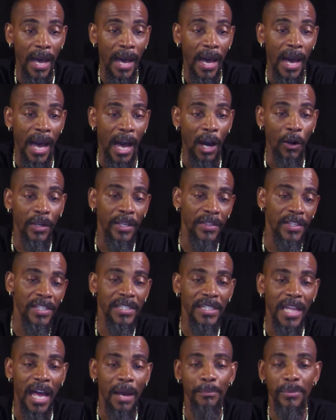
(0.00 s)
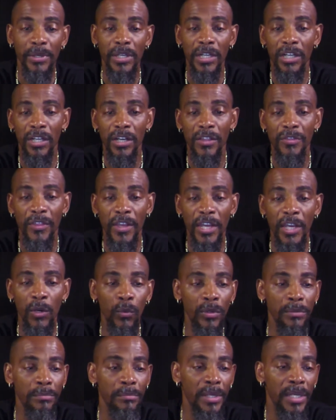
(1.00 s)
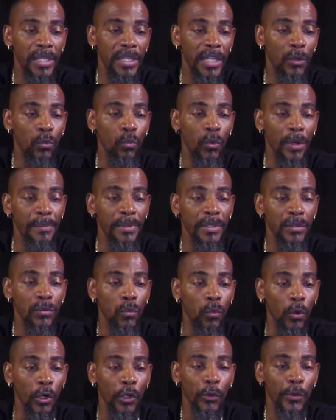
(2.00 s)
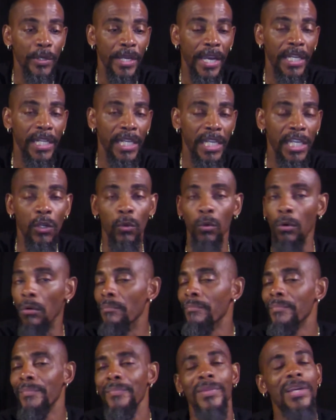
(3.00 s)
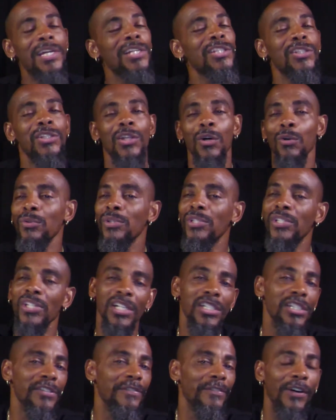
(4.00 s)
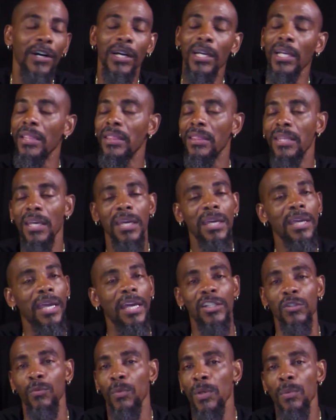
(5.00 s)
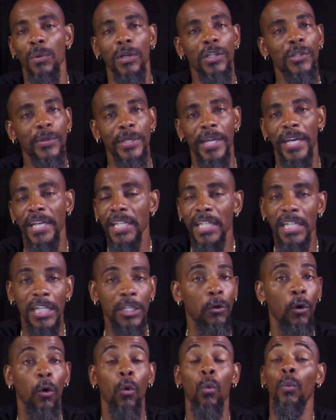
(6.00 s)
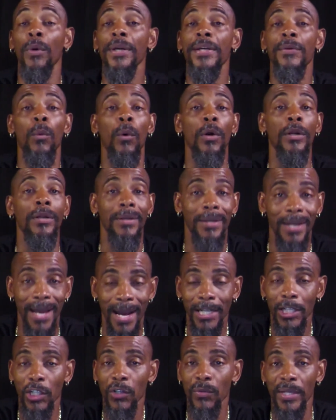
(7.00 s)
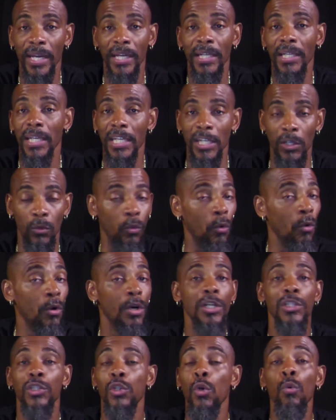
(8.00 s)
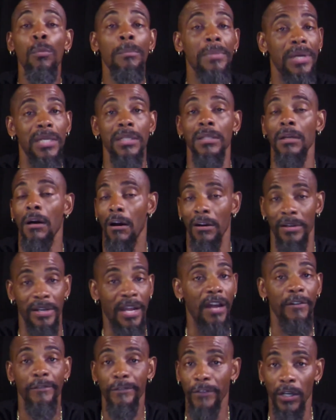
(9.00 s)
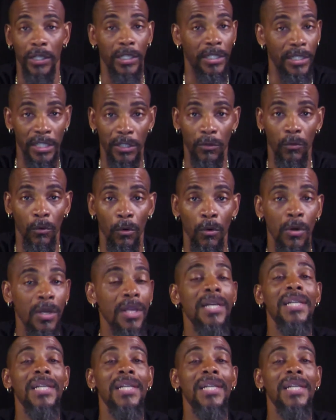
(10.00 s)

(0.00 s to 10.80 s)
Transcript: How can this not be a good thing when men and women were created equal? There's no such fucking thing as we were created equal. We were not created equal. 2 men are not fucking equal.